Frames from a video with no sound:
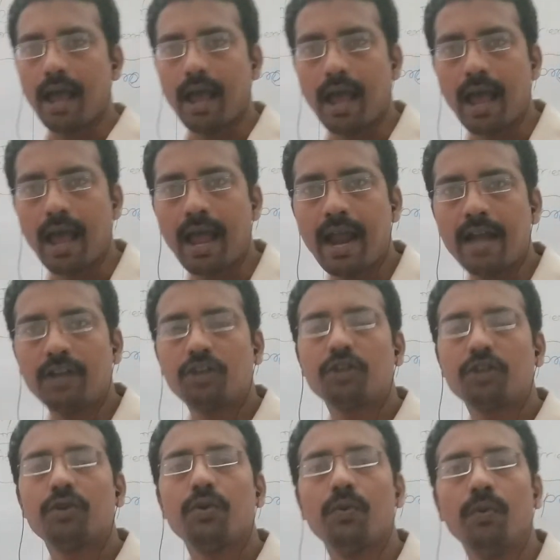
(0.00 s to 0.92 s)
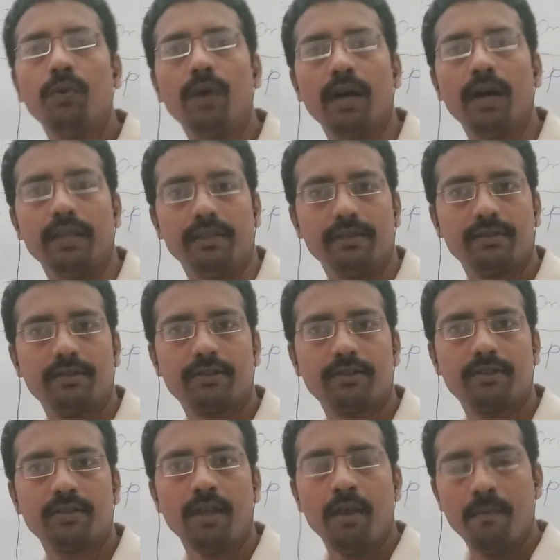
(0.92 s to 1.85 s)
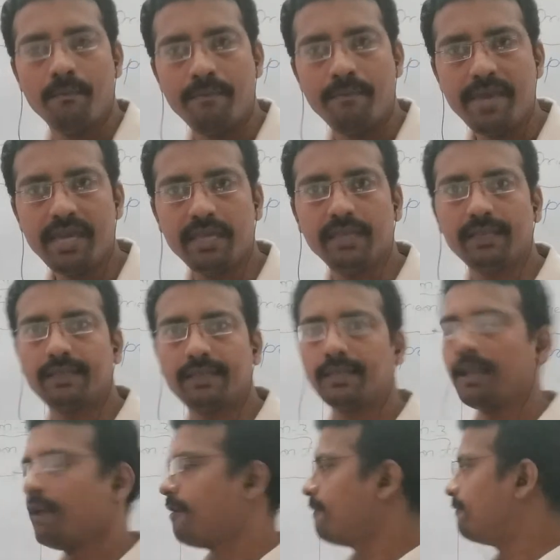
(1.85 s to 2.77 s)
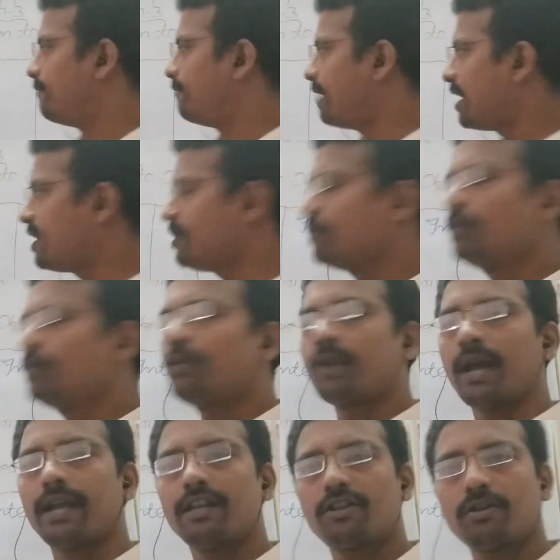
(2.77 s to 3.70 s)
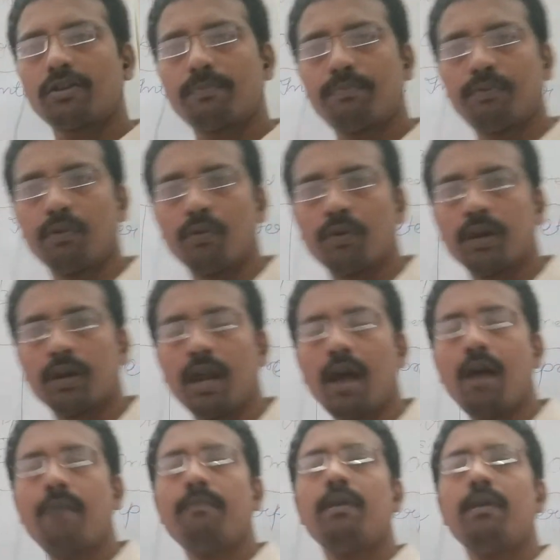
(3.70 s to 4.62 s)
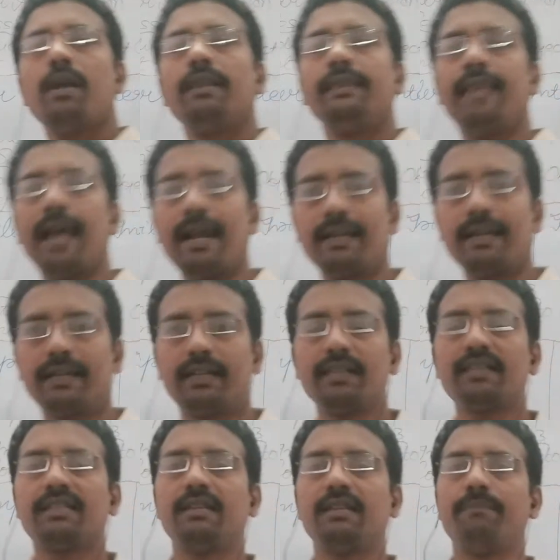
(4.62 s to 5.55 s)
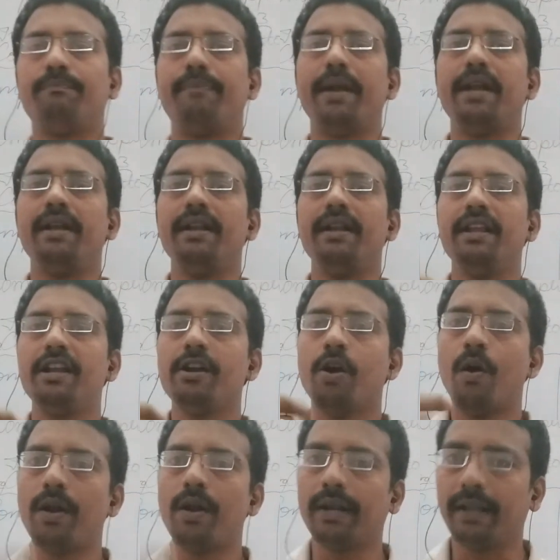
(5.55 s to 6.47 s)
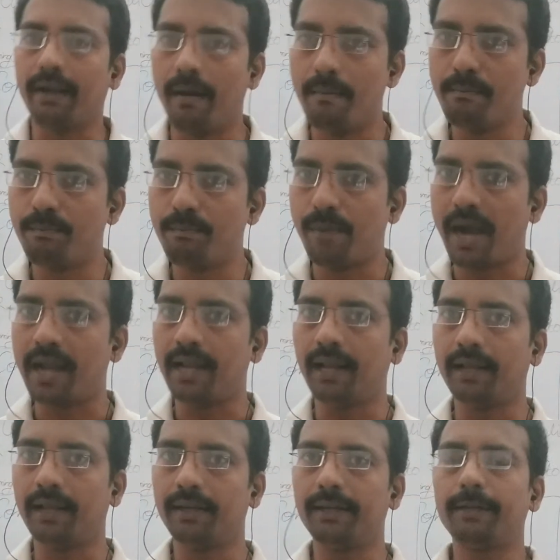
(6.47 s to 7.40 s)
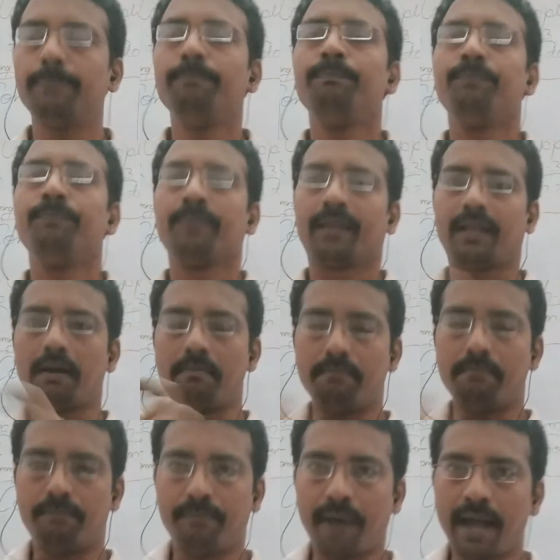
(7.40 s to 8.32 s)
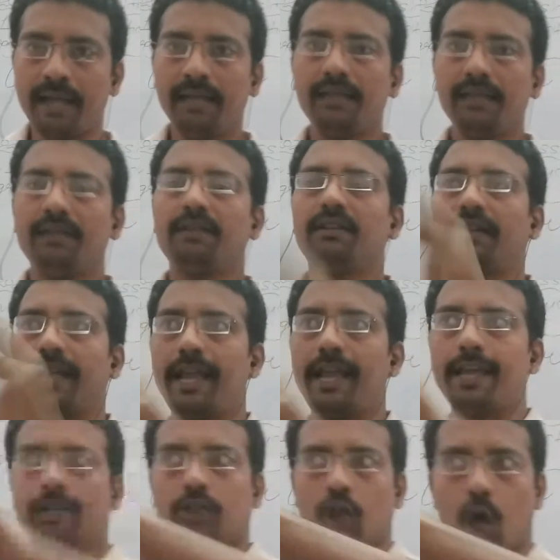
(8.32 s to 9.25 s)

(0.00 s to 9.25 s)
at once. Means when you write a program that is depending on compiler, compiler takes